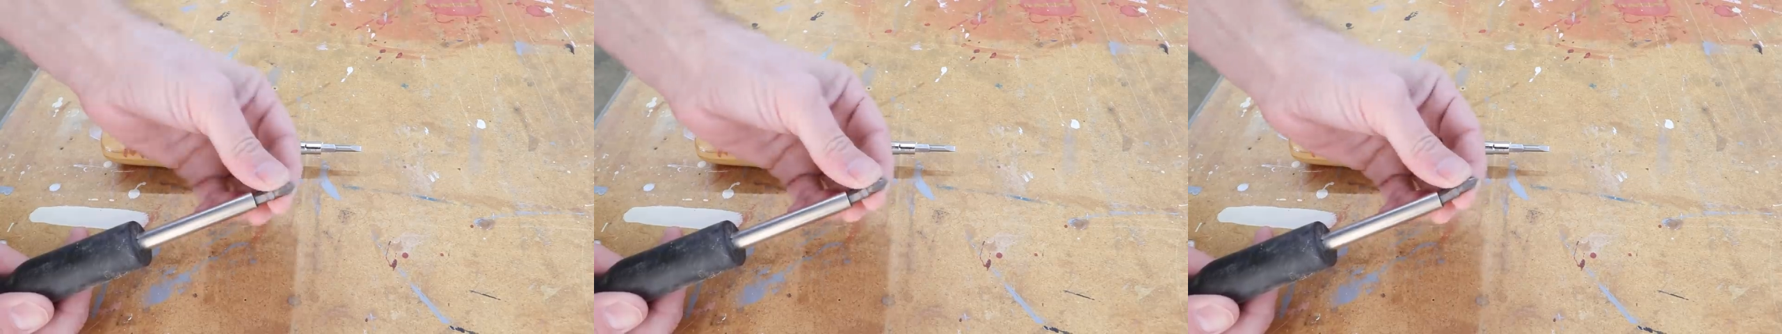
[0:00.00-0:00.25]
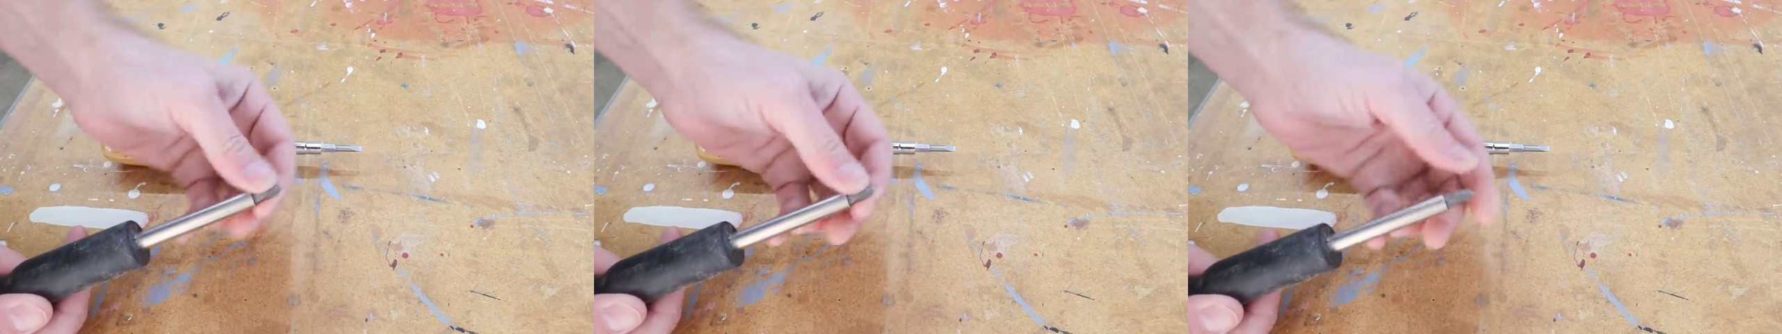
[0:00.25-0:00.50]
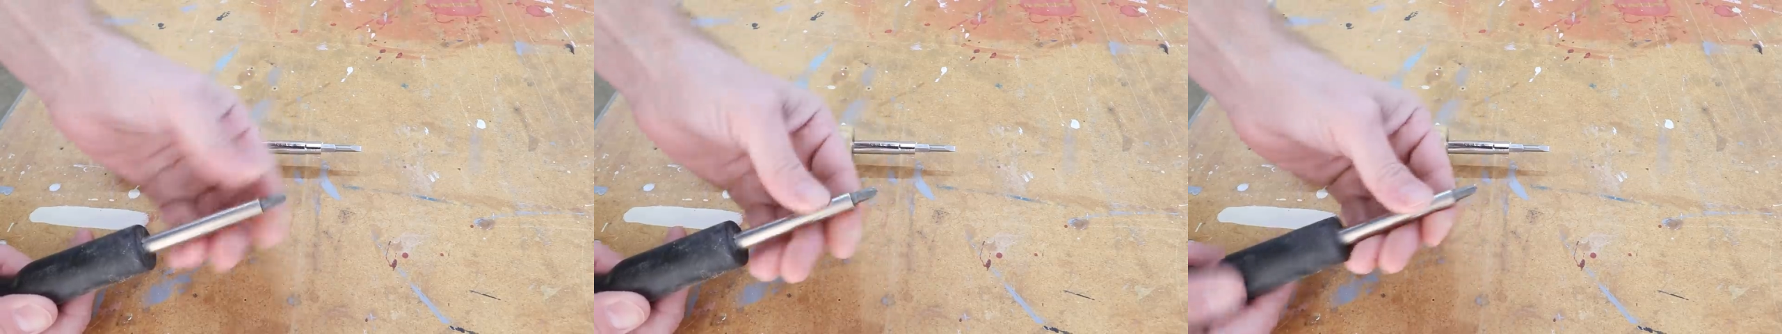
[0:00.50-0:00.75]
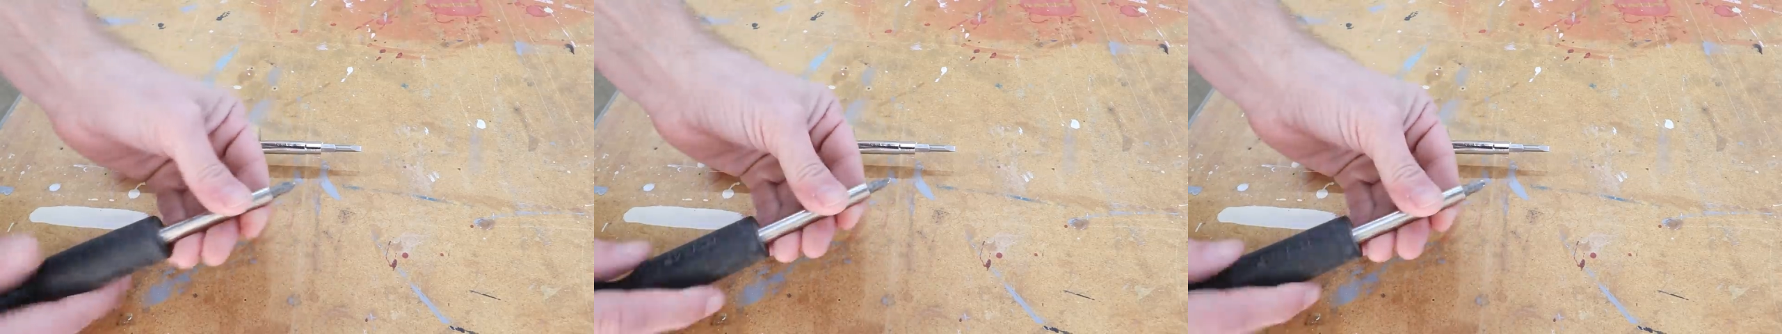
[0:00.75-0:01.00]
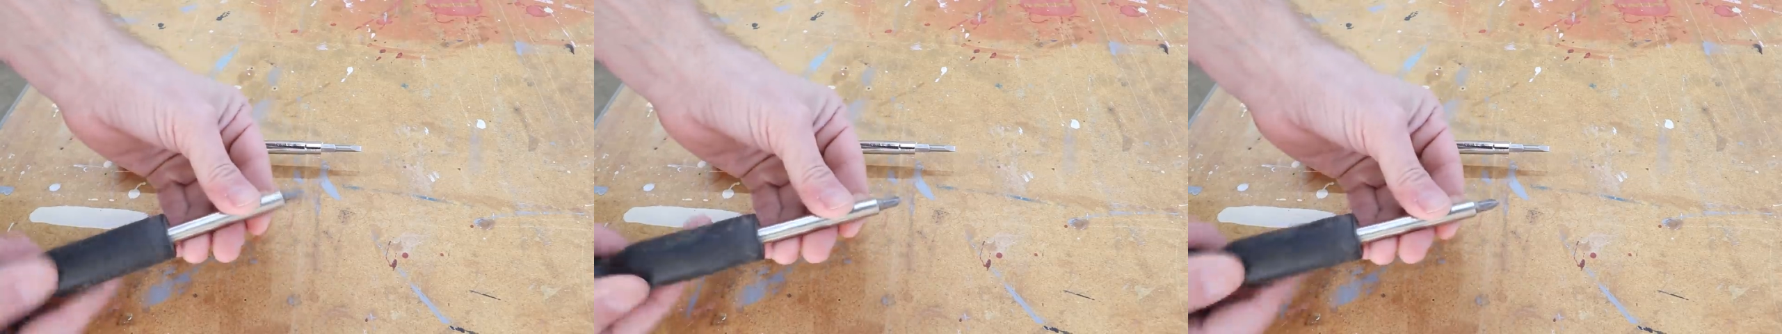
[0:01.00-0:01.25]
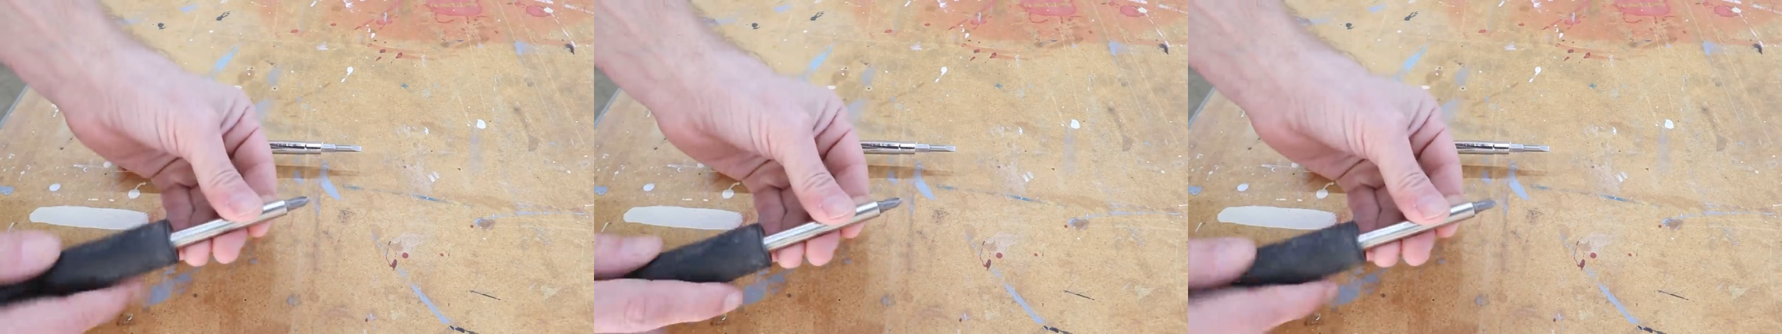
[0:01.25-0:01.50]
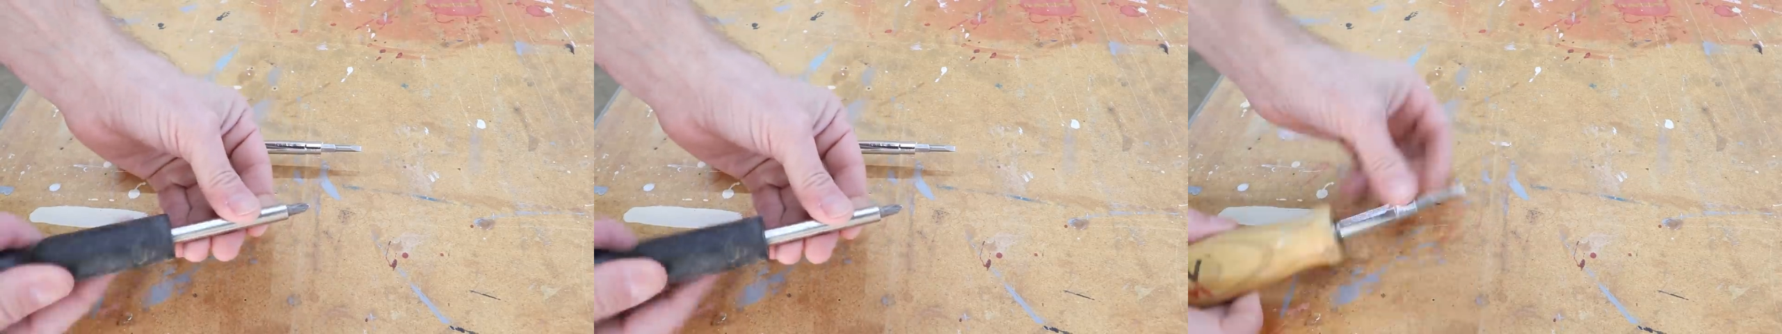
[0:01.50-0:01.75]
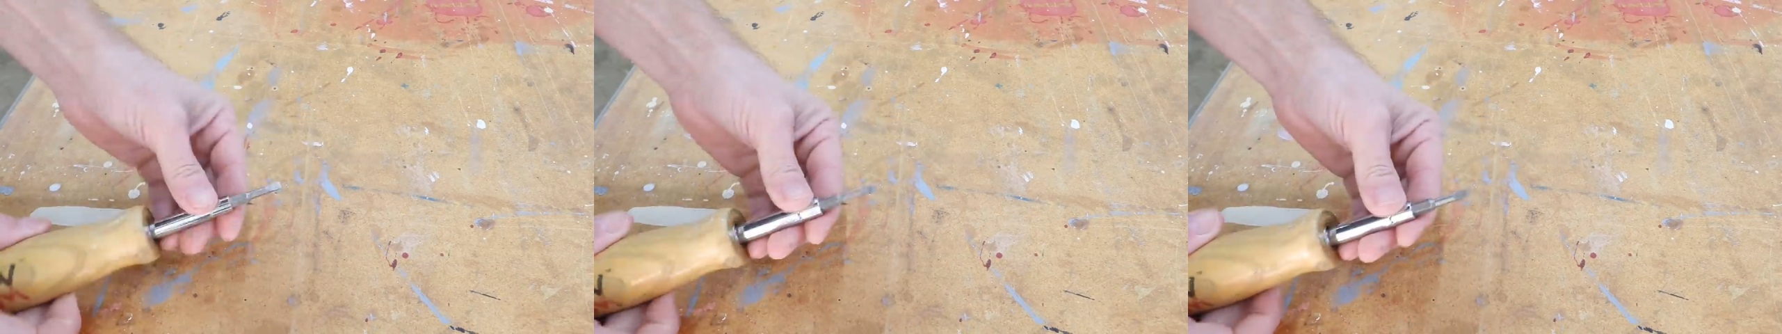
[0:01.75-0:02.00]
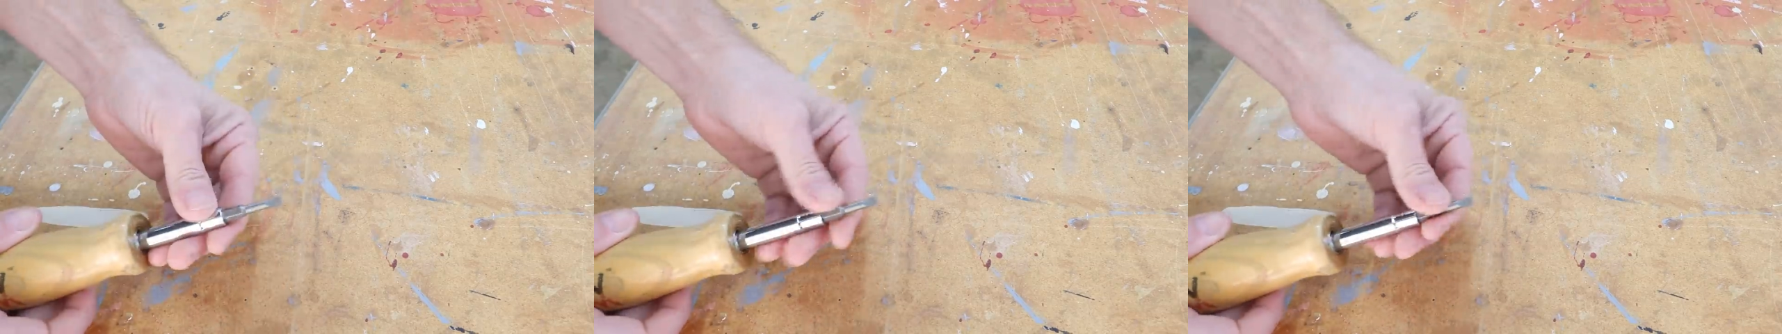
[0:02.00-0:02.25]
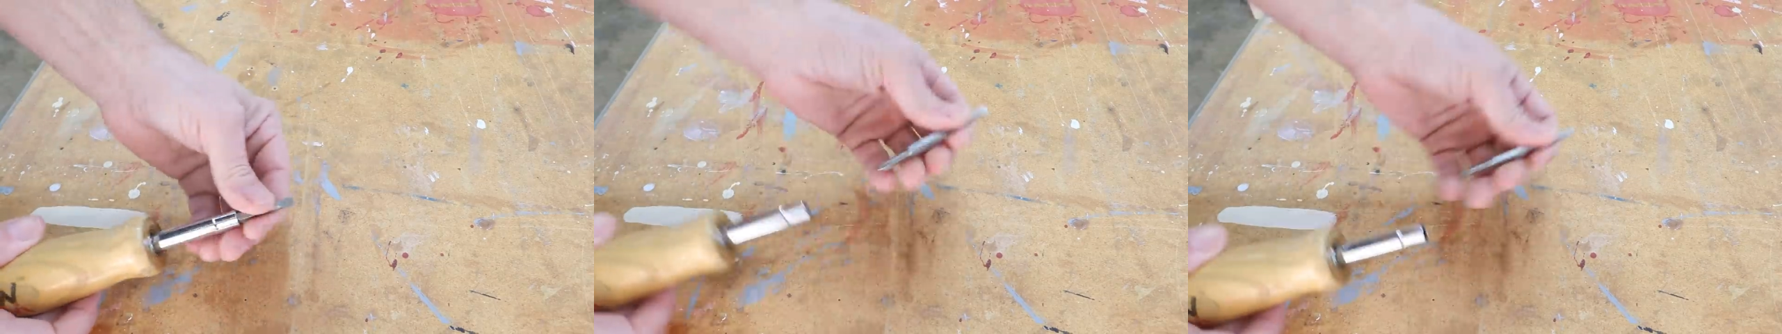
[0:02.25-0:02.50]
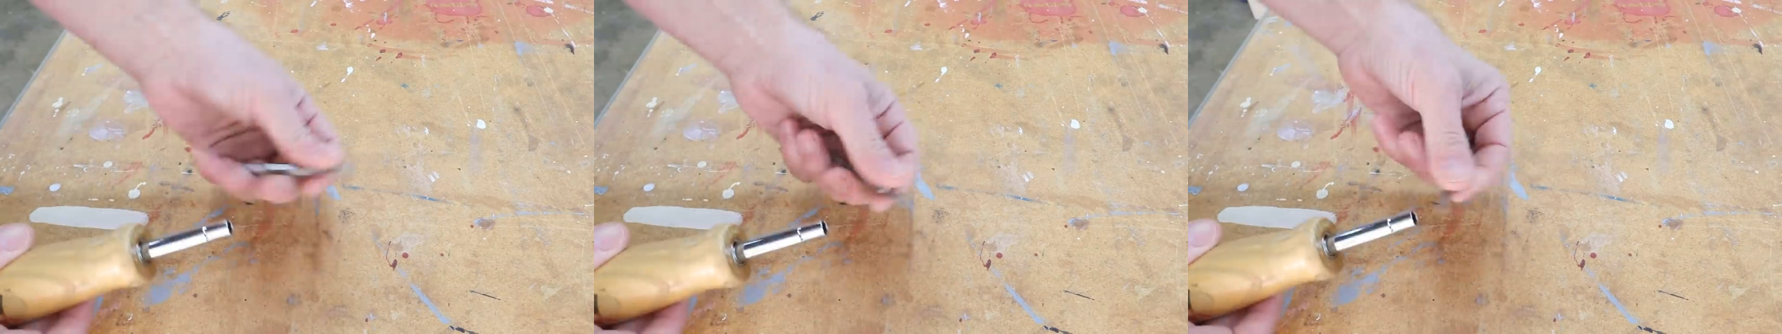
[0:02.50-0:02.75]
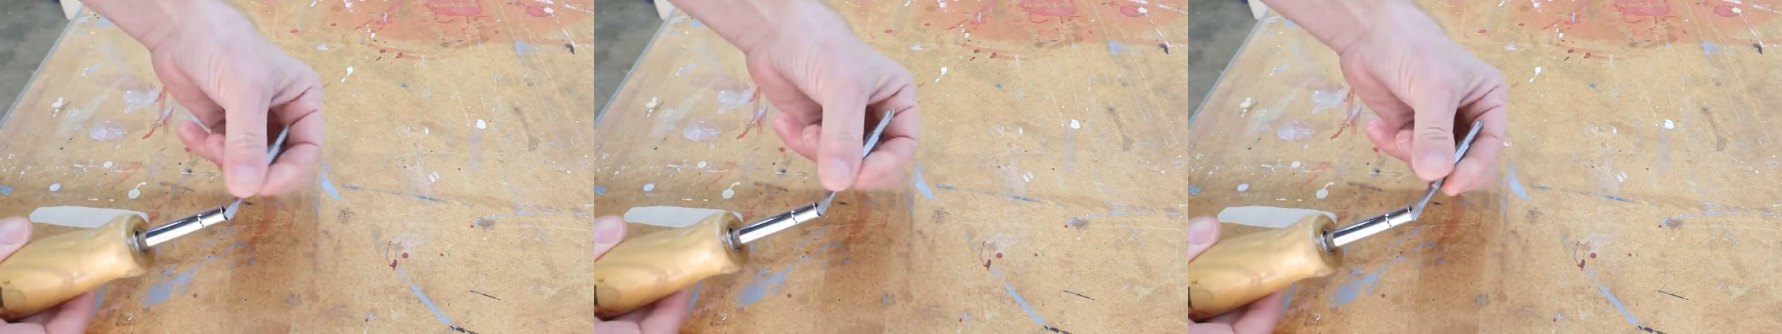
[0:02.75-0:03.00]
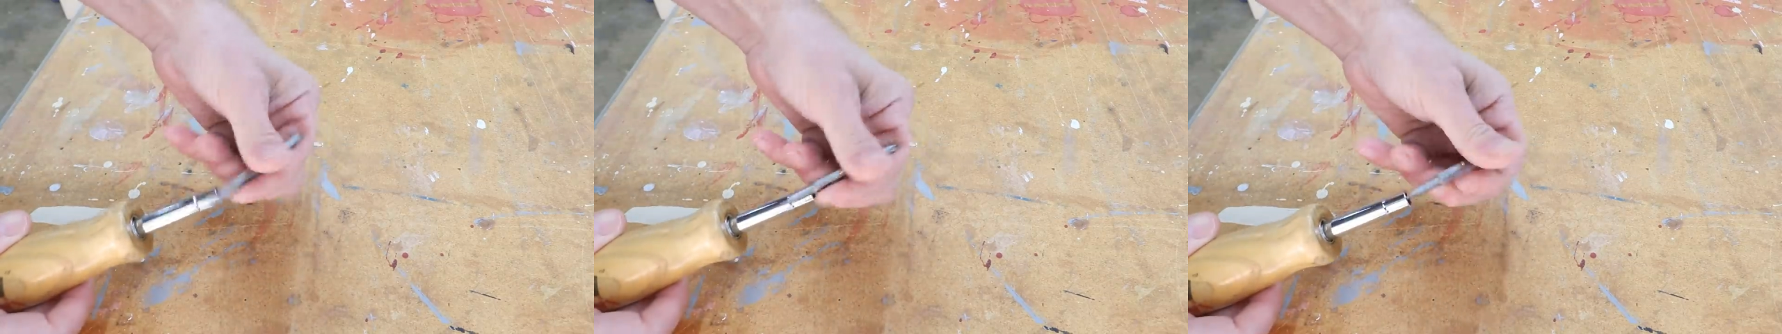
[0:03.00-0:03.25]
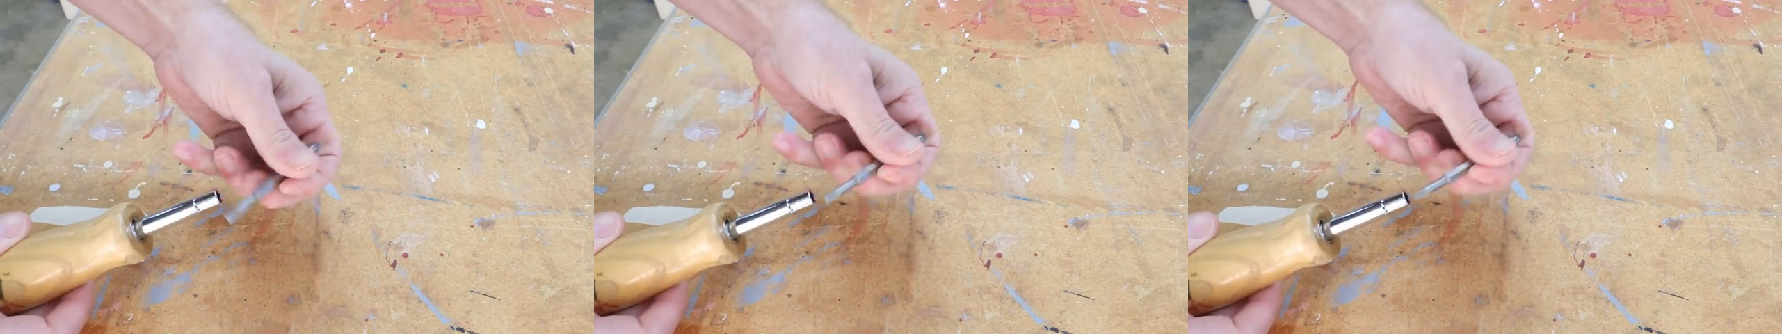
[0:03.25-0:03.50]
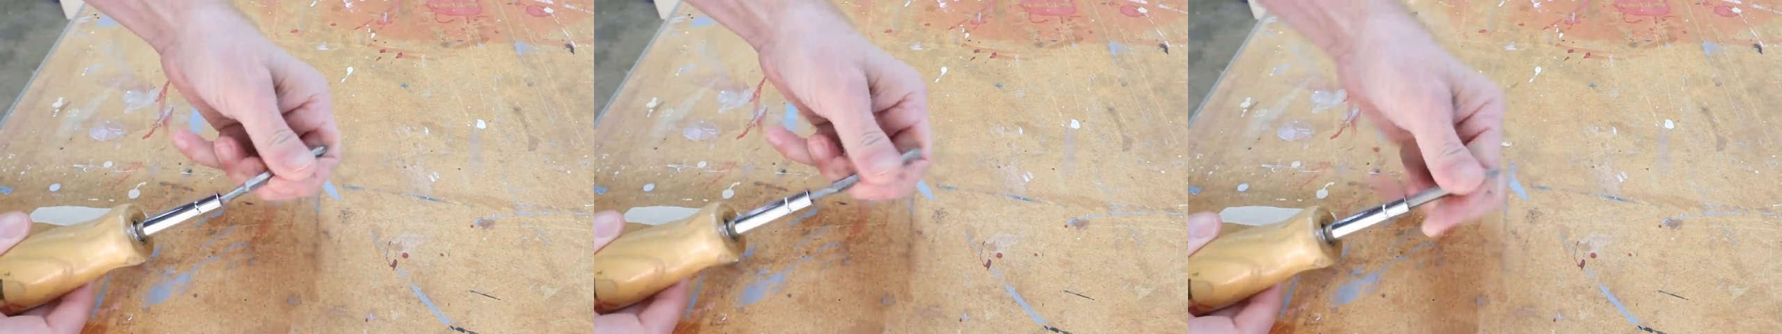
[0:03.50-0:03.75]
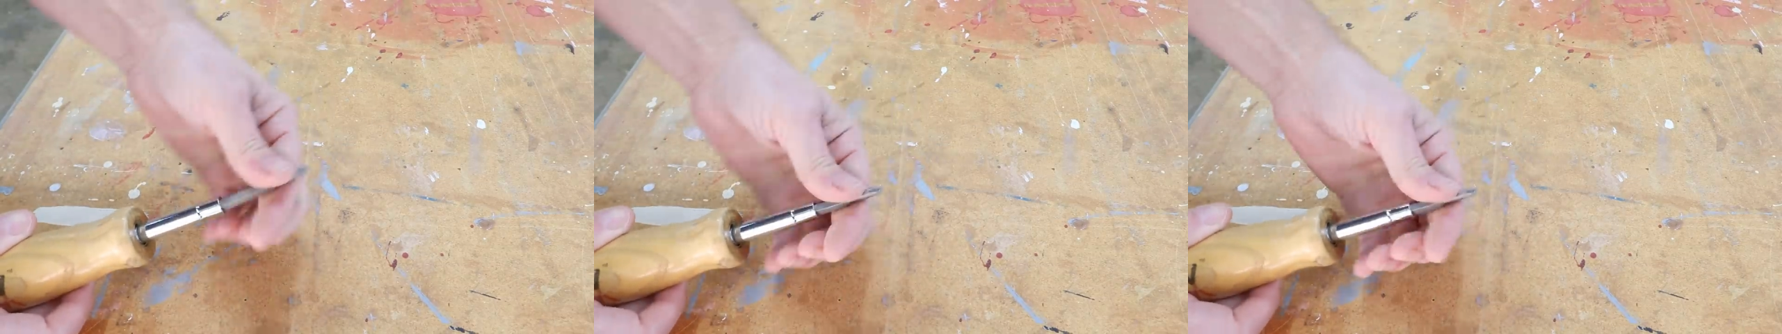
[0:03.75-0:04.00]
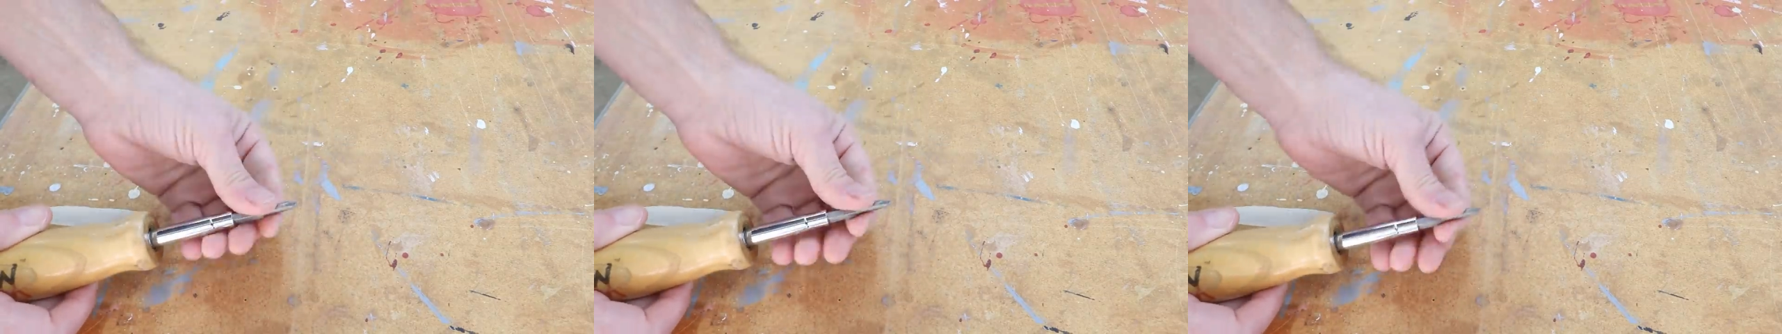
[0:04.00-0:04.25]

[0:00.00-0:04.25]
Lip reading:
Nobody's mouth can be seen.